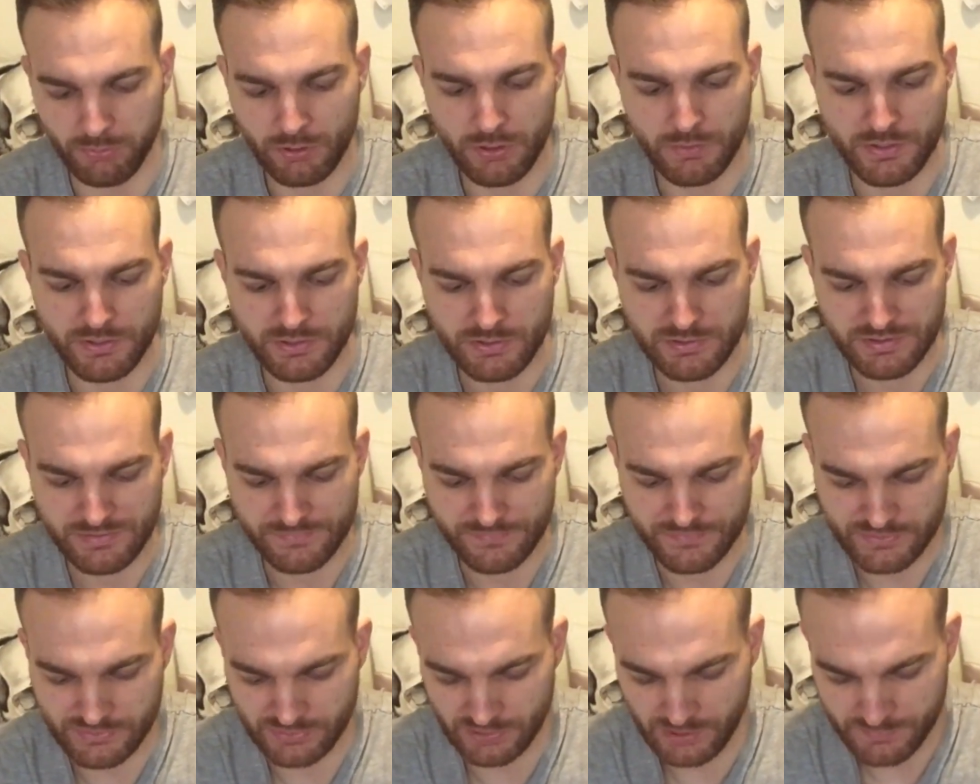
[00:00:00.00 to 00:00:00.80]
blue, they do
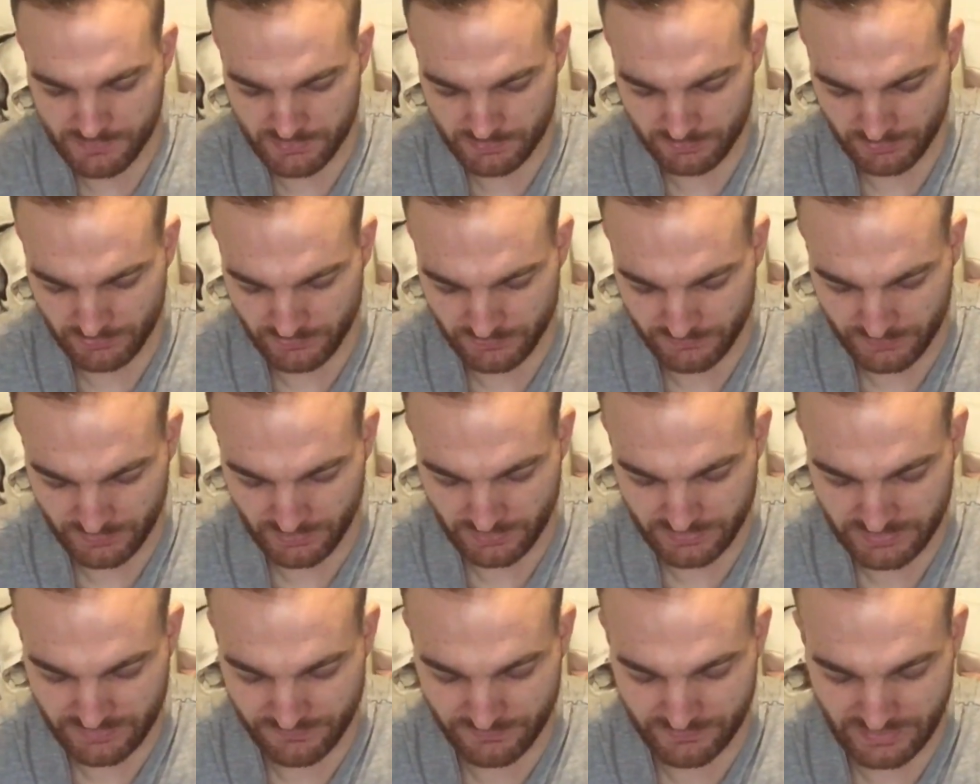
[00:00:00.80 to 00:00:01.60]
different types of ones for
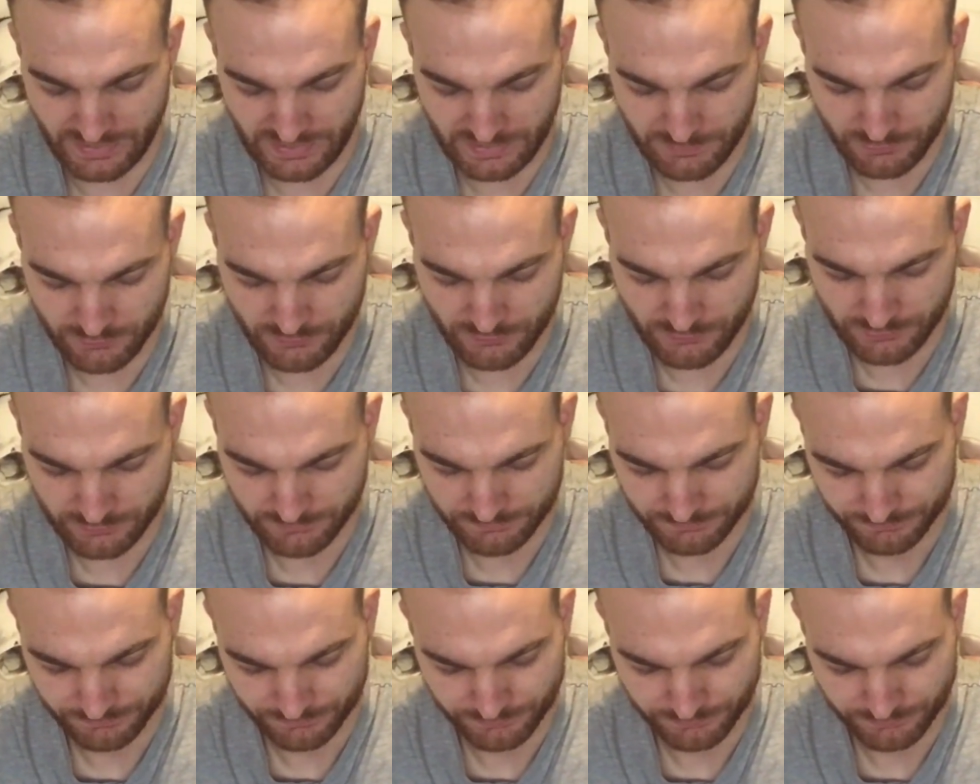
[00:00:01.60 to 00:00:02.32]
like different animals.